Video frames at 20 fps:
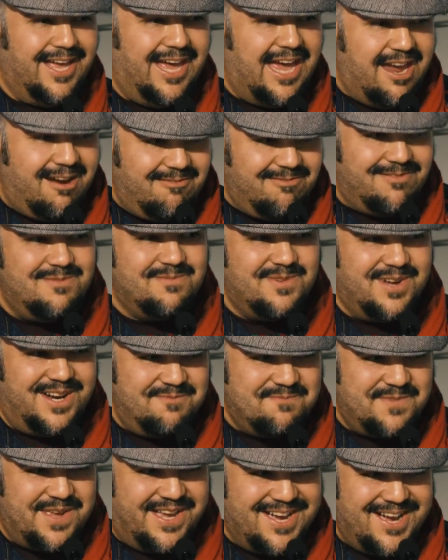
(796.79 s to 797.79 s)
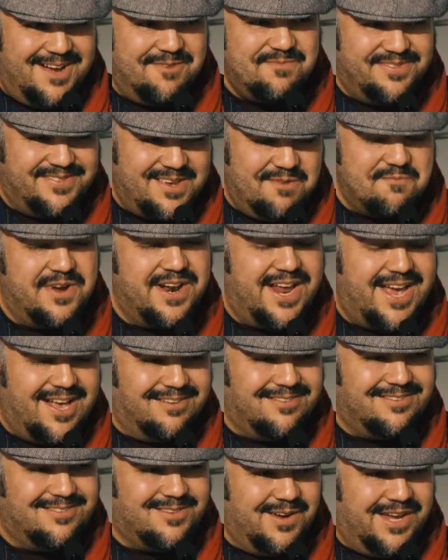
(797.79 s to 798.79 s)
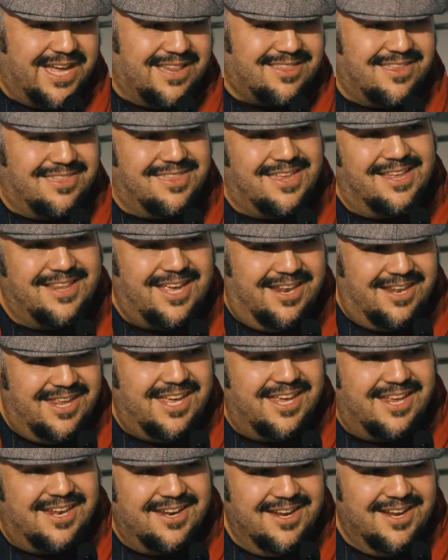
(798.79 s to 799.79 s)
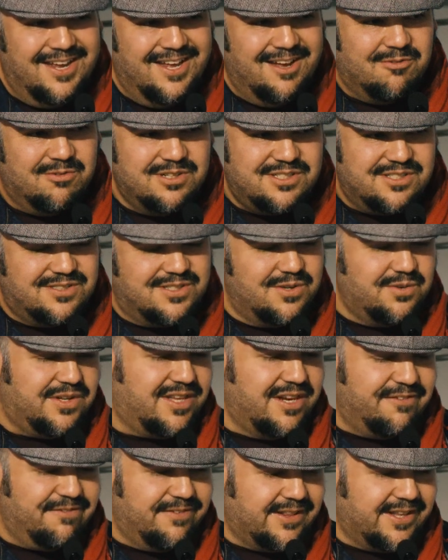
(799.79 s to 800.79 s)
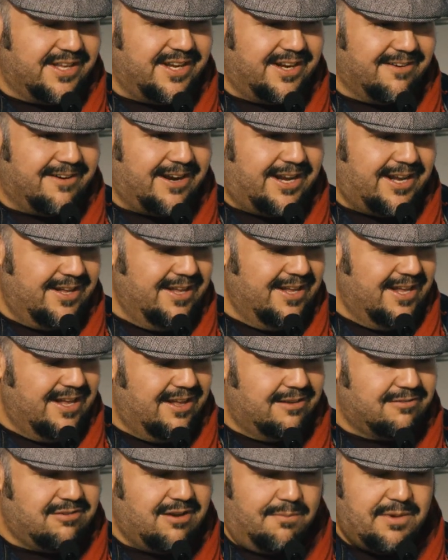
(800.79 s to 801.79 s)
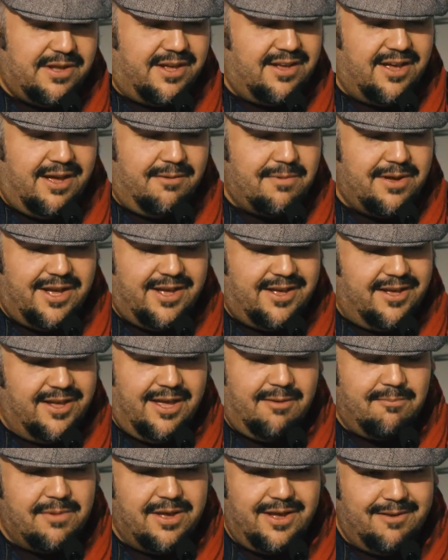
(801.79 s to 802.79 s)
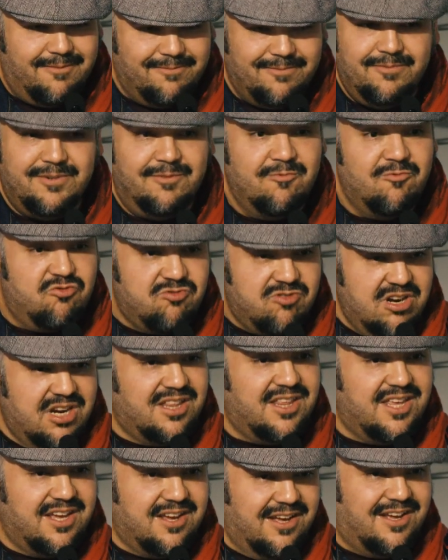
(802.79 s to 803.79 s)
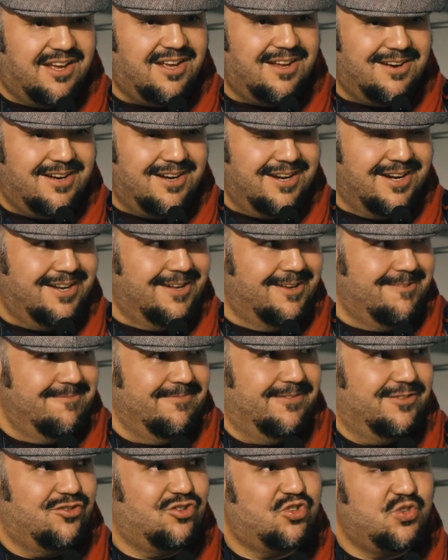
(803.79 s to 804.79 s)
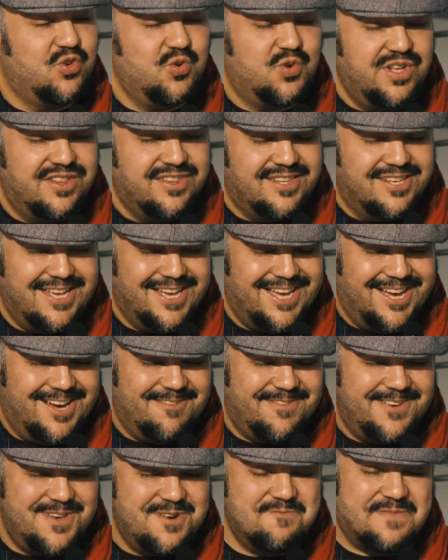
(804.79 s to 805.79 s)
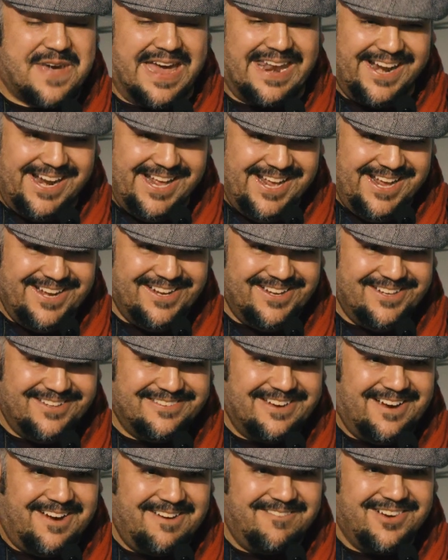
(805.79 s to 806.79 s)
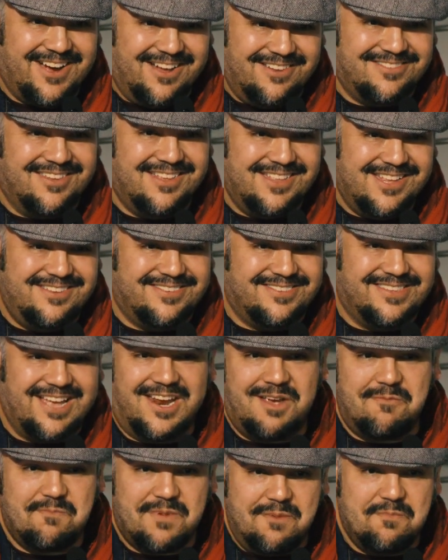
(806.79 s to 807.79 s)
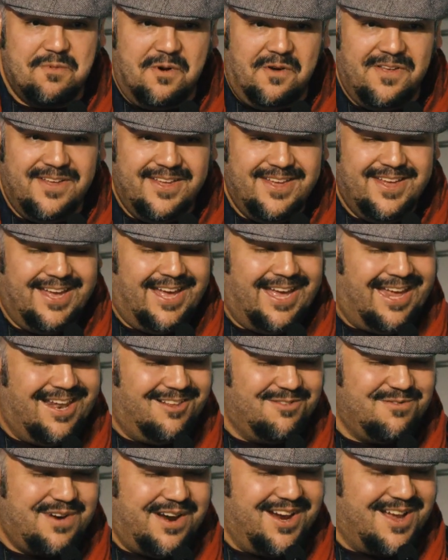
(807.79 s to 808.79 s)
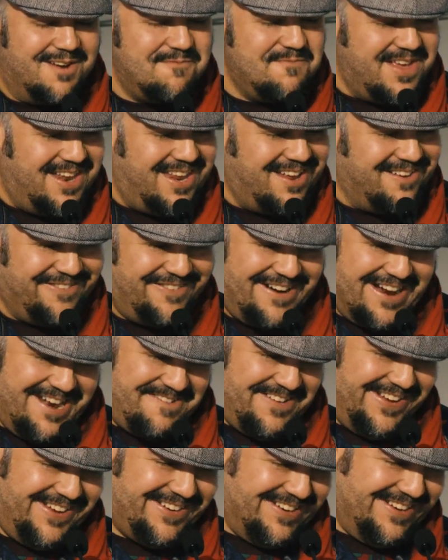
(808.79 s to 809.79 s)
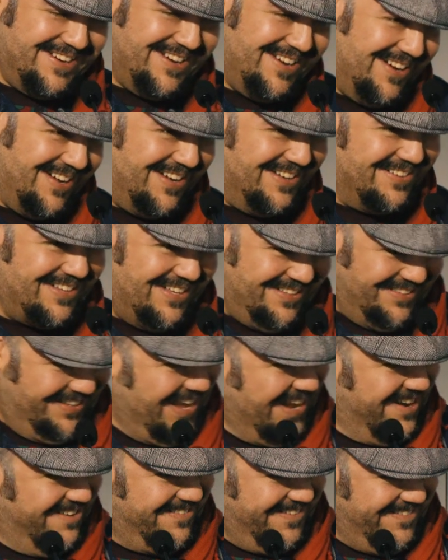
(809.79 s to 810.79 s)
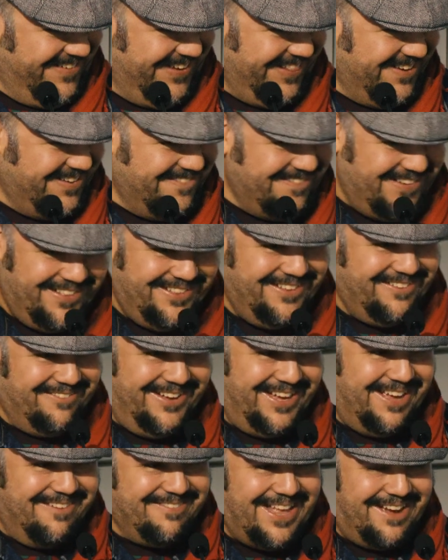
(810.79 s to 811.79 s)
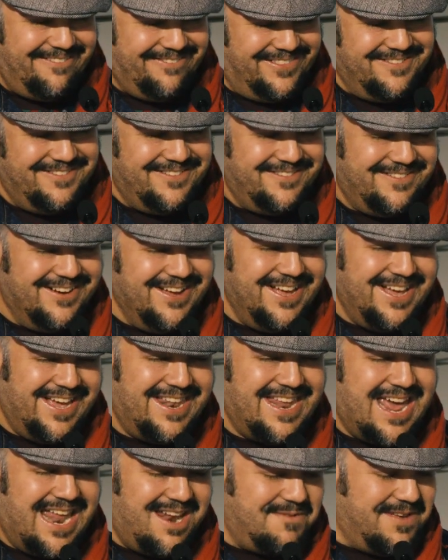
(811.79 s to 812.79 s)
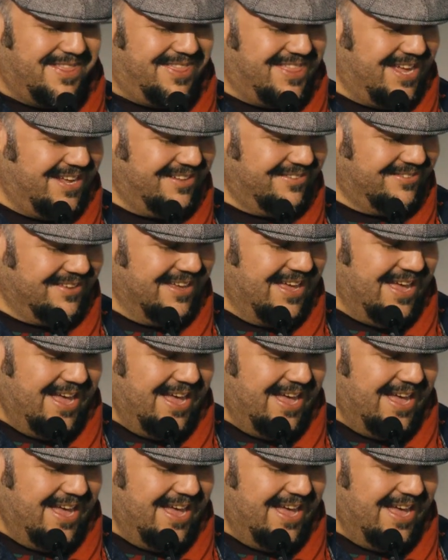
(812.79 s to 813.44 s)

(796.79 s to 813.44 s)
everybody becomes someone else to get the thing they need. We just do it differently, right? So I'm a really good student of humanity. So I'm constantly studying people. And it's very convenient for animation, because that's kind of what we do. We give life to inanimate things.